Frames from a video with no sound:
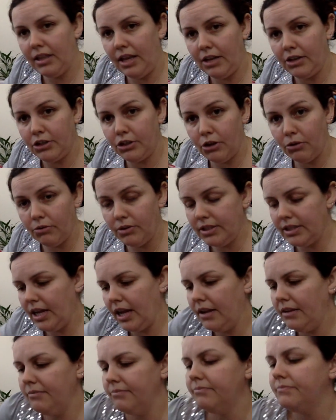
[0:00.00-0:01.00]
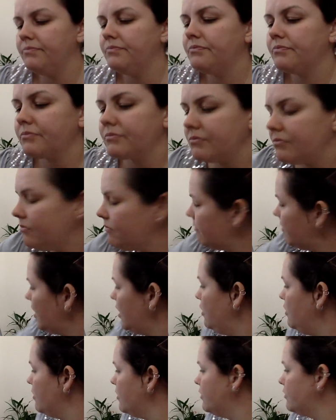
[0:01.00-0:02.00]
that shows 10,
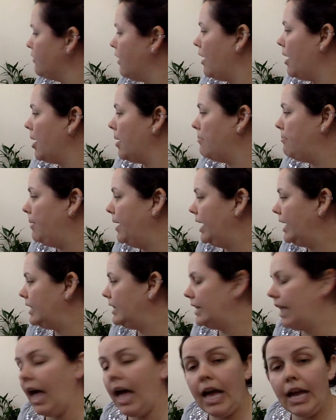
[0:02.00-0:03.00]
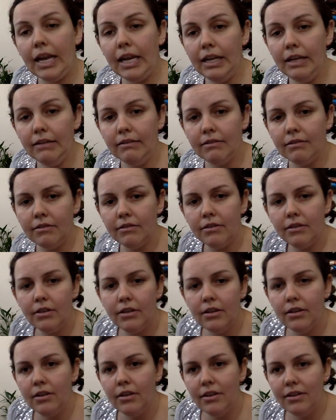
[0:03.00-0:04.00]
you can draw a big line.
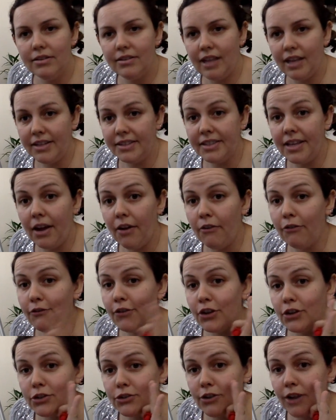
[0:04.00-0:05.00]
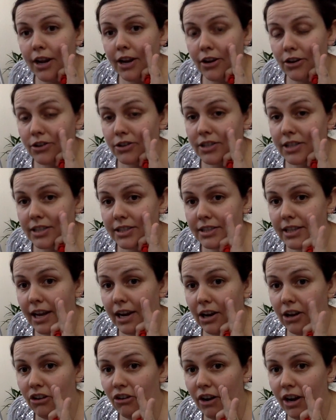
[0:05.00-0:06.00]
That's how first graders and
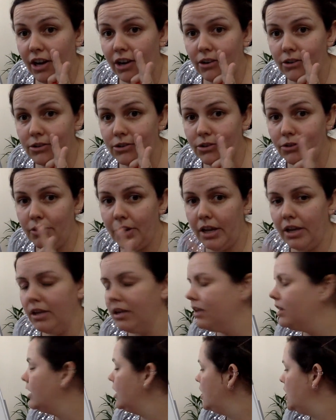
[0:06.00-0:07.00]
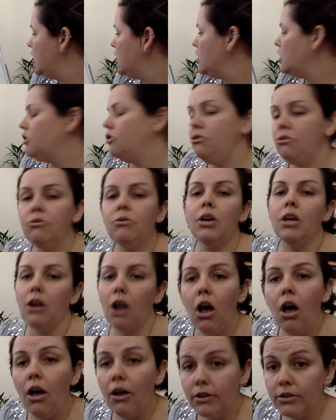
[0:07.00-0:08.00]
second graders do it. You could
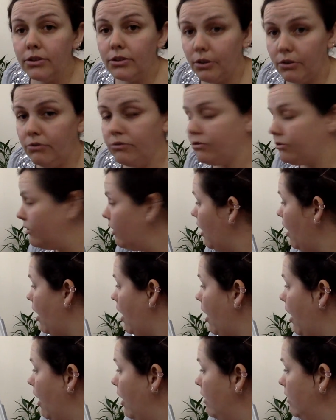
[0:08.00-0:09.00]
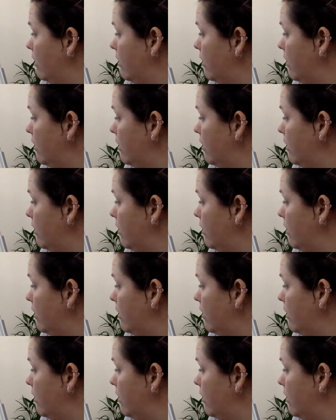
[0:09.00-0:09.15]
also draw